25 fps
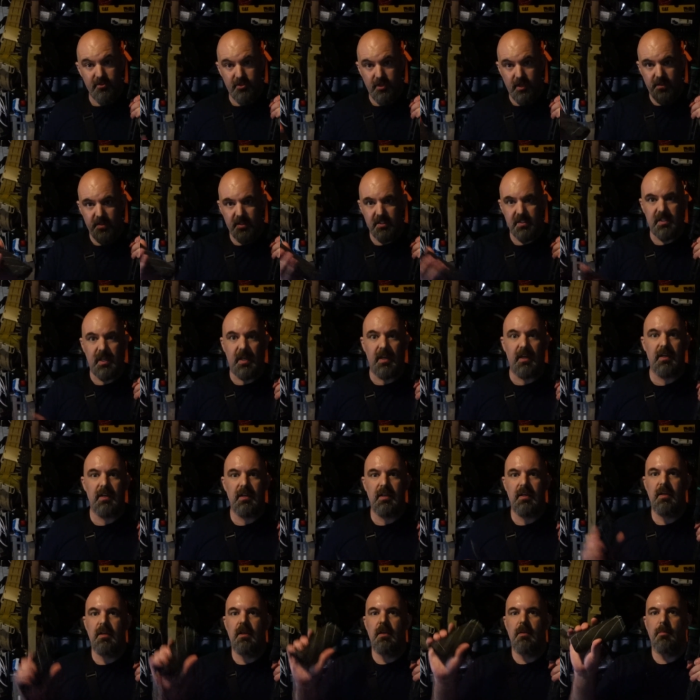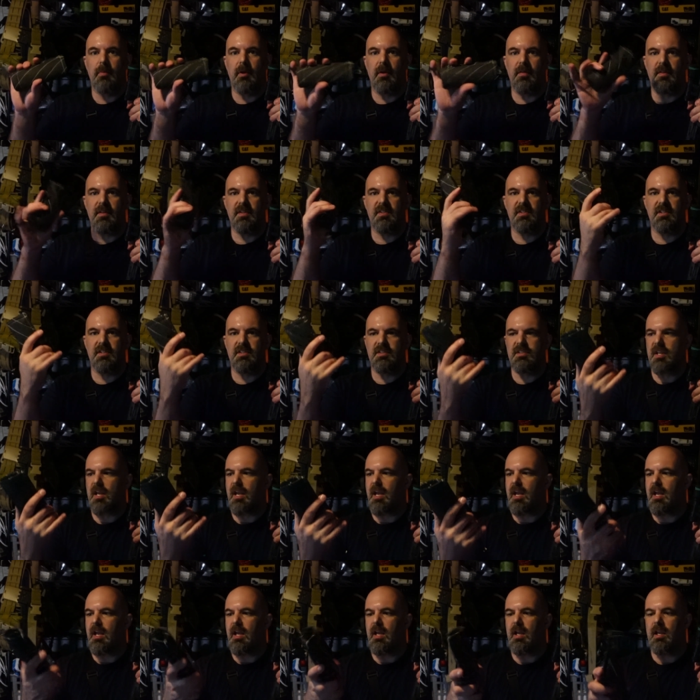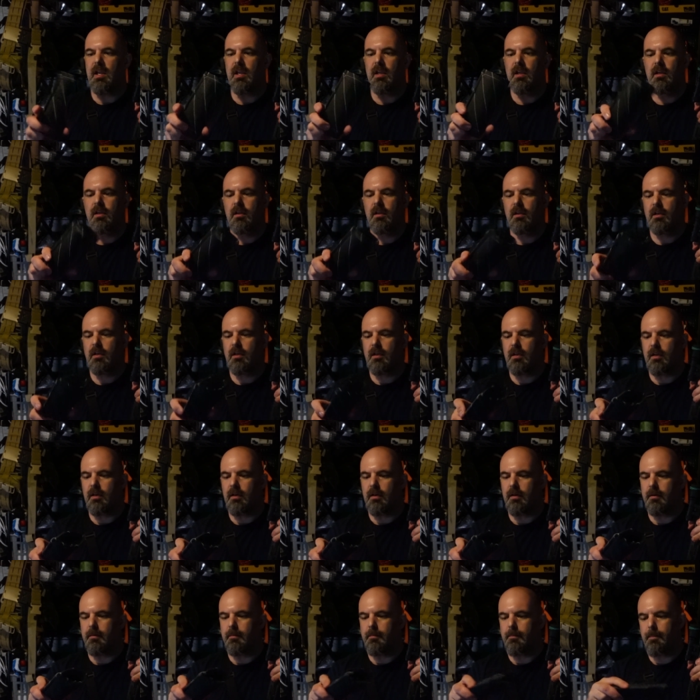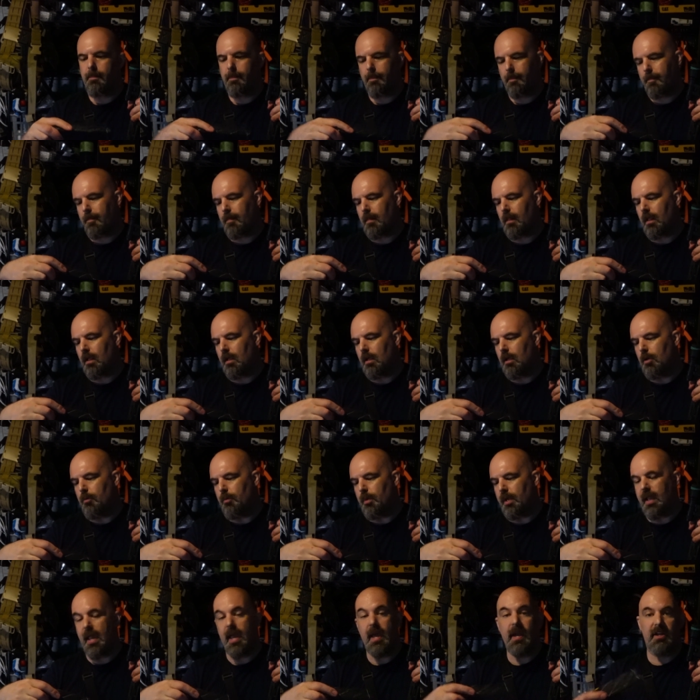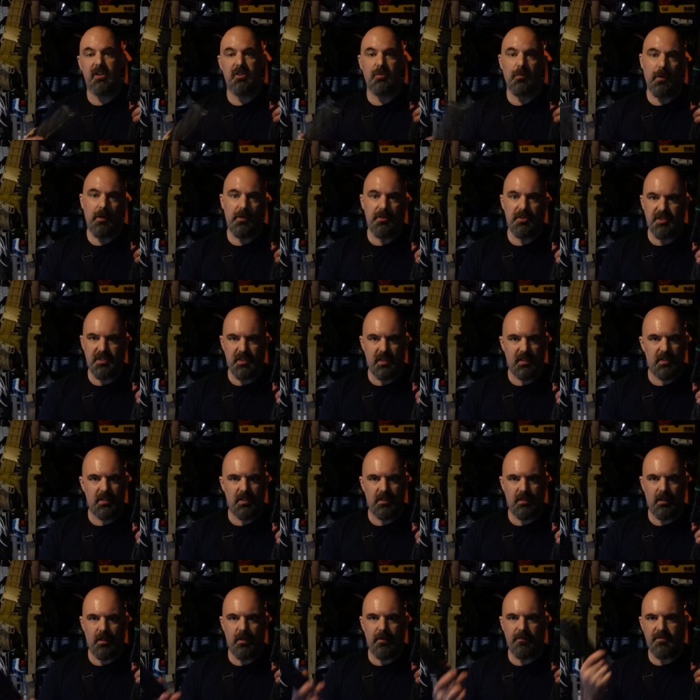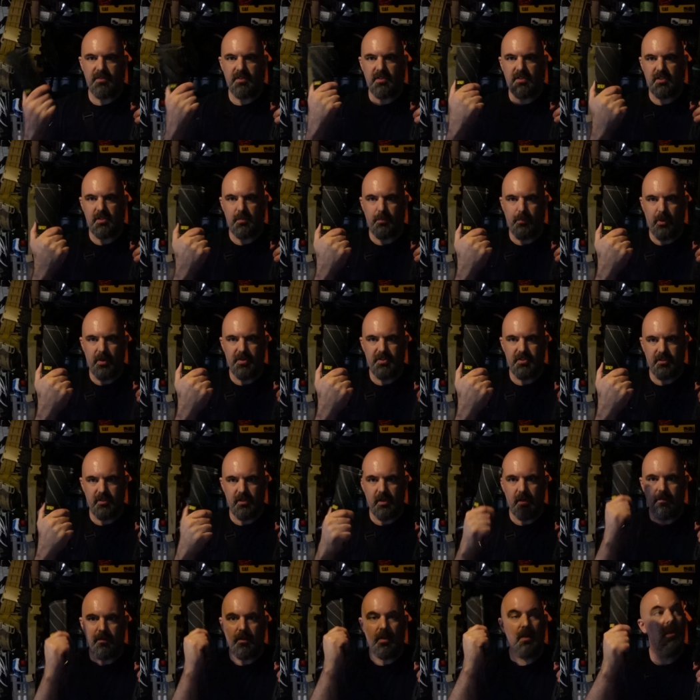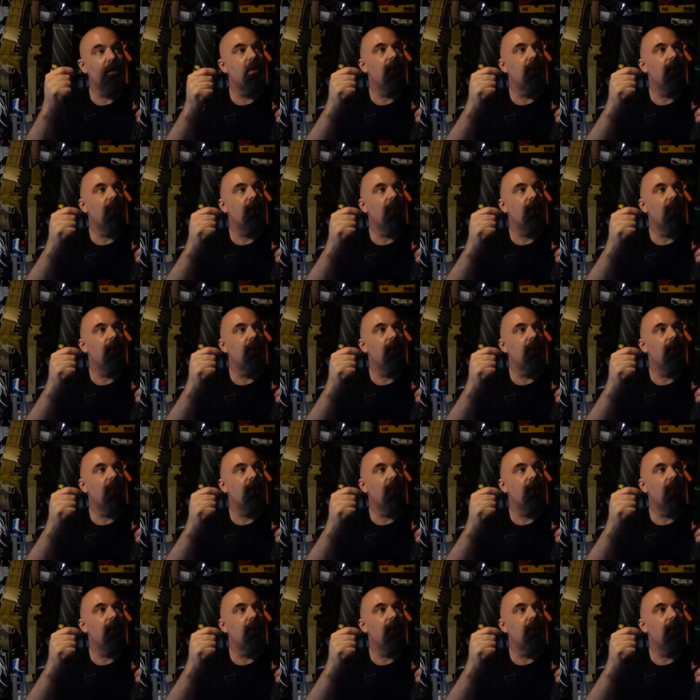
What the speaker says: tried this yet, but this is a mechanics wear, just like the gloves, suppressor cover.